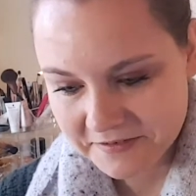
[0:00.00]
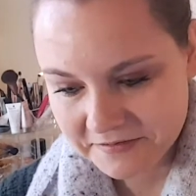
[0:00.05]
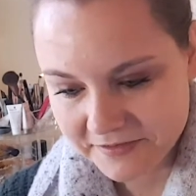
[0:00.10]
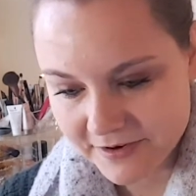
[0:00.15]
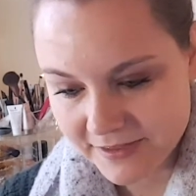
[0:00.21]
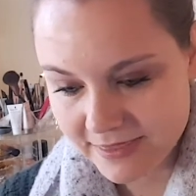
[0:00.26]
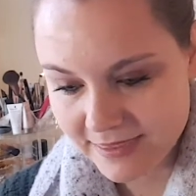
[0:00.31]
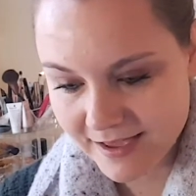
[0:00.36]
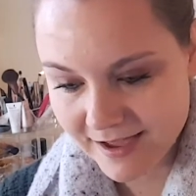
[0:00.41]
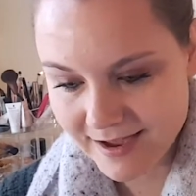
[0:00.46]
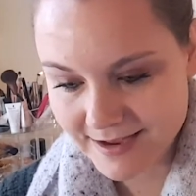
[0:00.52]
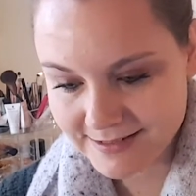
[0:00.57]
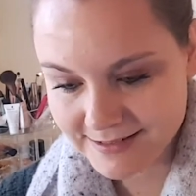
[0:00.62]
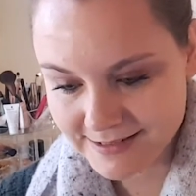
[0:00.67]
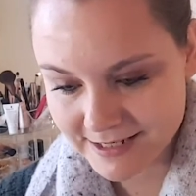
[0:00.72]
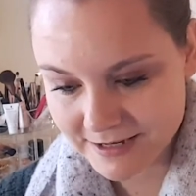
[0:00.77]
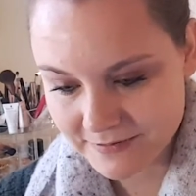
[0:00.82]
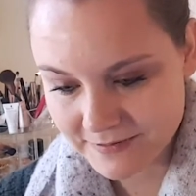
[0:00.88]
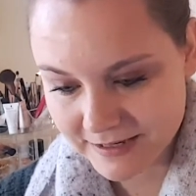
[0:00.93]
For
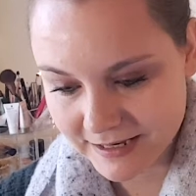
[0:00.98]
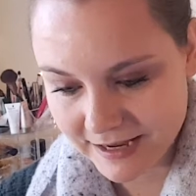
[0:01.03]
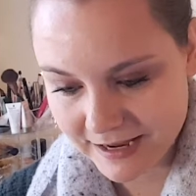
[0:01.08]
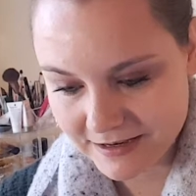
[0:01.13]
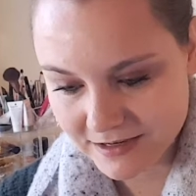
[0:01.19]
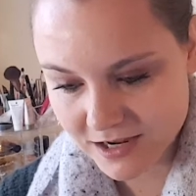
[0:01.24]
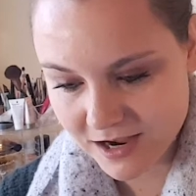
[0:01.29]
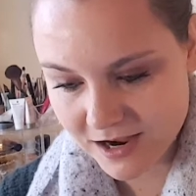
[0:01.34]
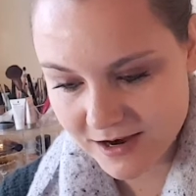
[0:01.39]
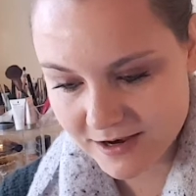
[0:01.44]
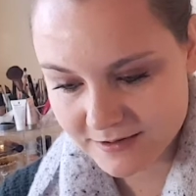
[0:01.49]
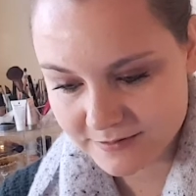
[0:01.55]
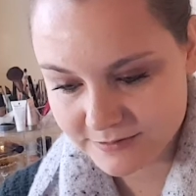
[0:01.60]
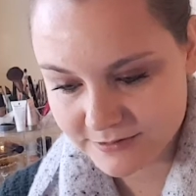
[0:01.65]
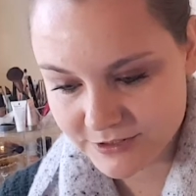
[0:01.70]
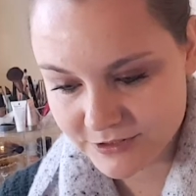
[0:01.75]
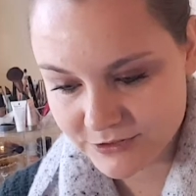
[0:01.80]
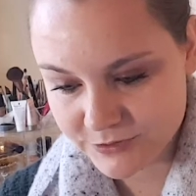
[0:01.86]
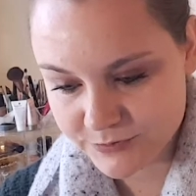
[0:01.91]
thighs, stomach, and
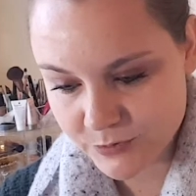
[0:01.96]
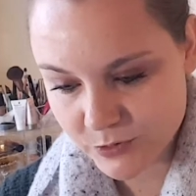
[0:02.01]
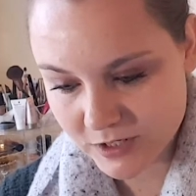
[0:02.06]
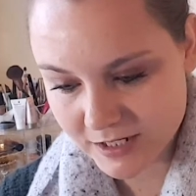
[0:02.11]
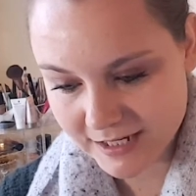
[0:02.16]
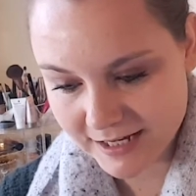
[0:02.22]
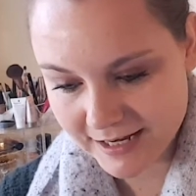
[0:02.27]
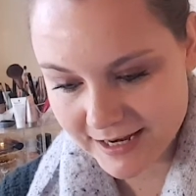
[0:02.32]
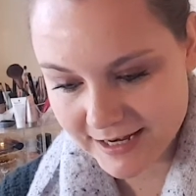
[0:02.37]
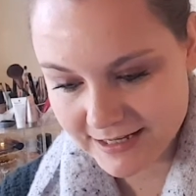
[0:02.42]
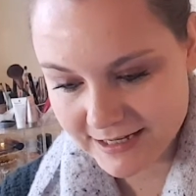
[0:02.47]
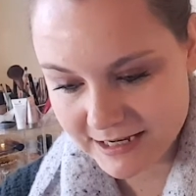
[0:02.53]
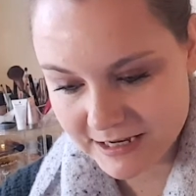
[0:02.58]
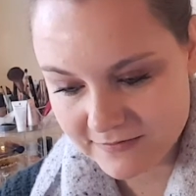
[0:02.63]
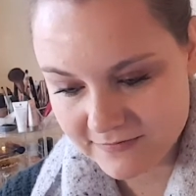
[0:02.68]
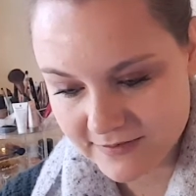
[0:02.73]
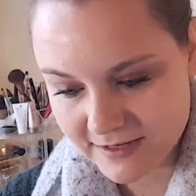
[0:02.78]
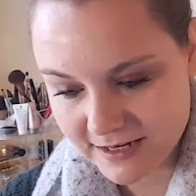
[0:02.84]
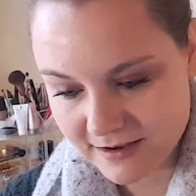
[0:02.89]
arms. Use morning and
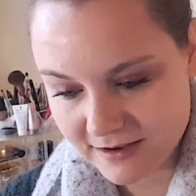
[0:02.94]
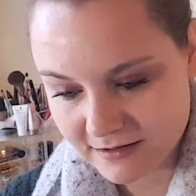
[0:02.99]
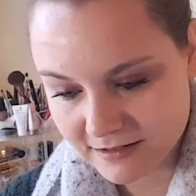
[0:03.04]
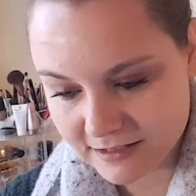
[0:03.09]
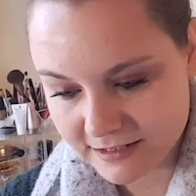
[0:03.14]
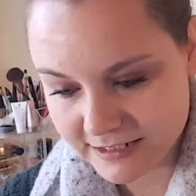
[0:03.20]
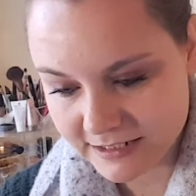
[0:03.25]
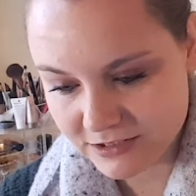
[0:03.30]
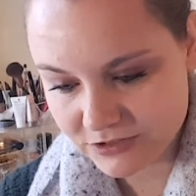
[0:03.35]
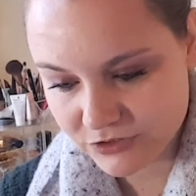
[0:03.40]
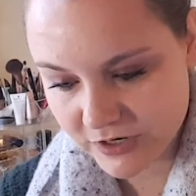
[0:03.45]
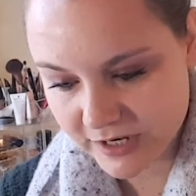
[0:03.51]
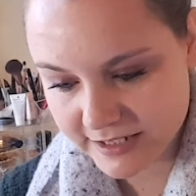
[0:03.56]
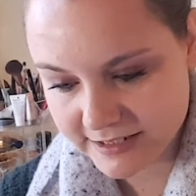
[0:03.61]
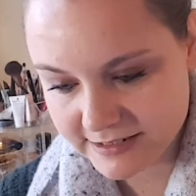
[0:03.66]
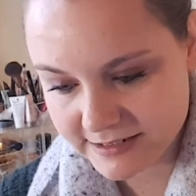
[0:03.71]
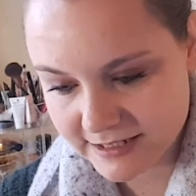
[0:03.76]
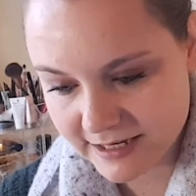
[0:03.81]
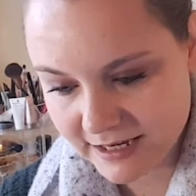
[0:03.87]
evening on clean,
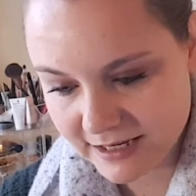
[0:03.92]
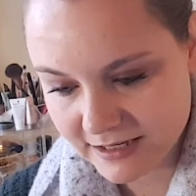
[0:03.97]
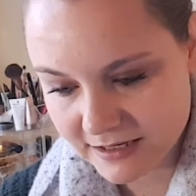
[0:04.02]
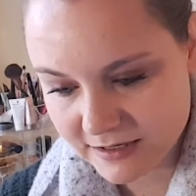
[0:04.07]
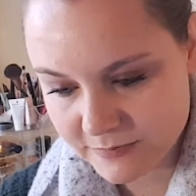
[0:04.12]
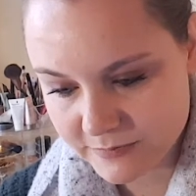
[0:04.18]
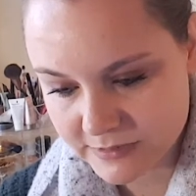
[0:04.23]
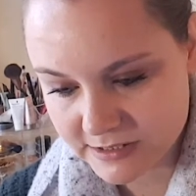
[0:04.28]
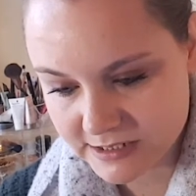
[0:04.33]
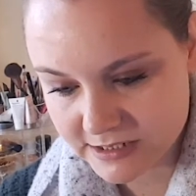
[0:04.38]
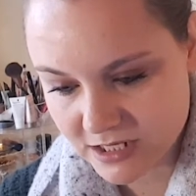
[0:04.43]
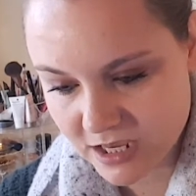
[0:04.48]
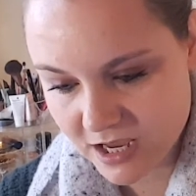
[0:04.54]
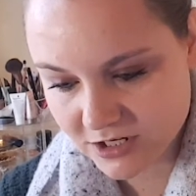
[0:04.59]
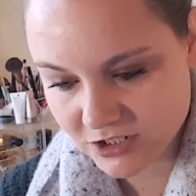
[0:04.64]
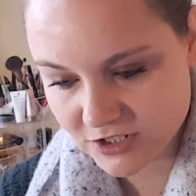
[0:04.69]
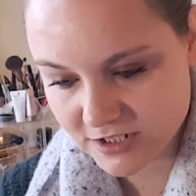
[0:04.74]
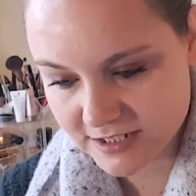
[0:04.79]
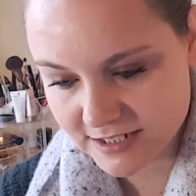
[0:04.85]
dry skin.
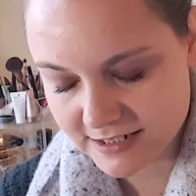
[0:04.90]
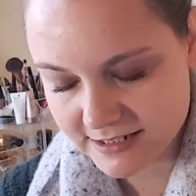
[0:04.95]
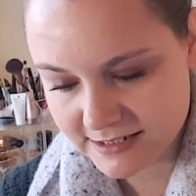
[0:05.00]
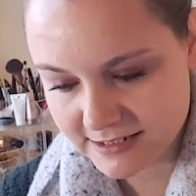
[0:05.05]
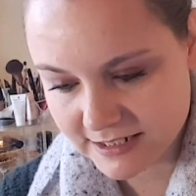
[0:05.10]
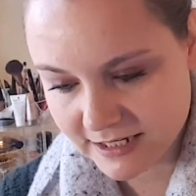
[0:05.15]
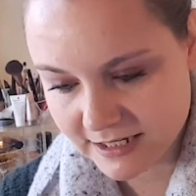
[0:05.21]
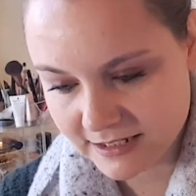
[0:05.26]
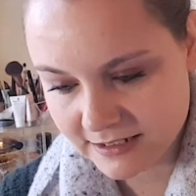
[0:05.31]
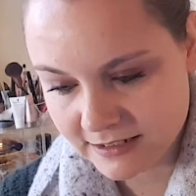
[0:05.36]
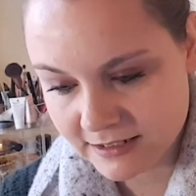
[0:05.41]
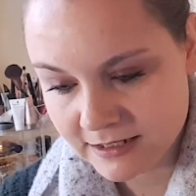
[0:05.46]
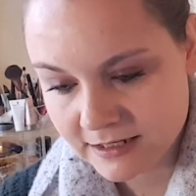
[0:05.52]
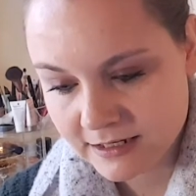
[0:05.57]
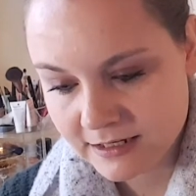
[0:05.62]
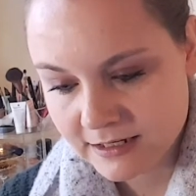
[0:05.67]
Massage into the skin.